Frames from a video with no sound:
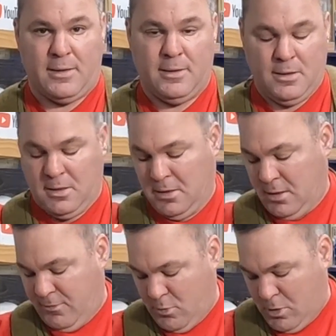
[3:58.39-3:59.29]

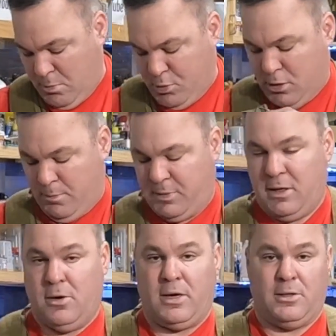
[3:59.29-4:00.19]
If I want to put it up
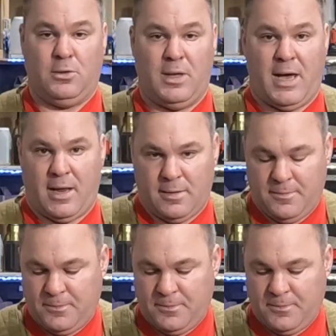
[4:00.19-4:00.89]
here, I could do that.